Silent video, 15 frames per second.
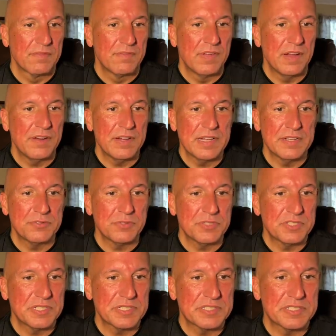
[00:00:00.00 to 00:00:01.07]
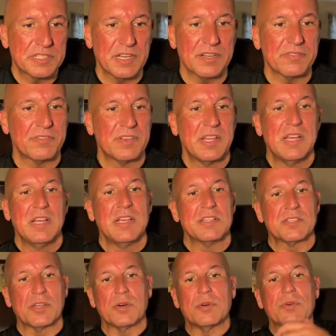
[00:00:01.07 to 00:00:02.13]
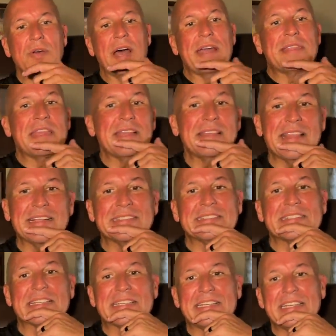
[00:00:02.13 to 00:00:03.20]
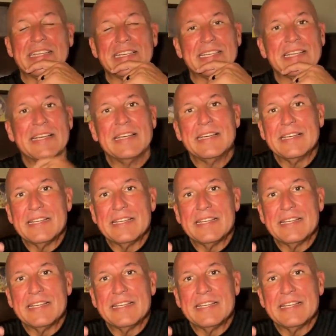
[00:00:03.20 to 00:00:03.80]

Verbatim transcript: Very interesting stuff. So I think that's the key,